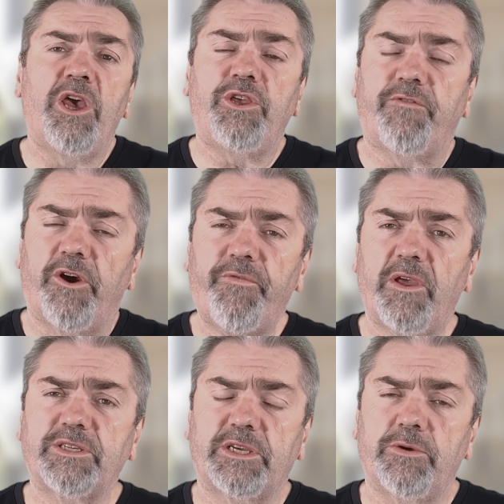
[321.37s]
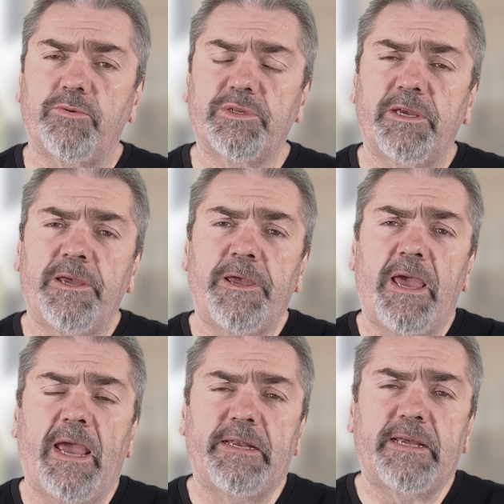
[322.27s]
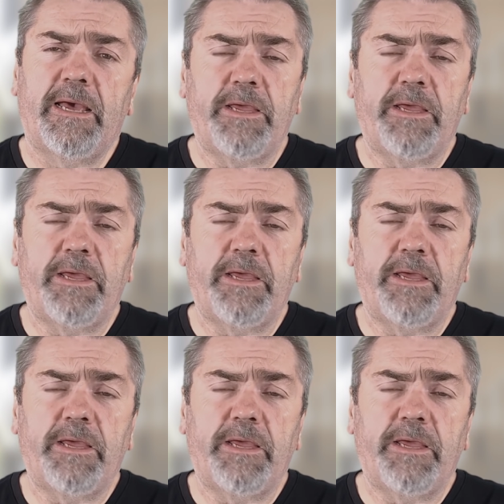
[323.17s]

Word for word: You've got those skills, and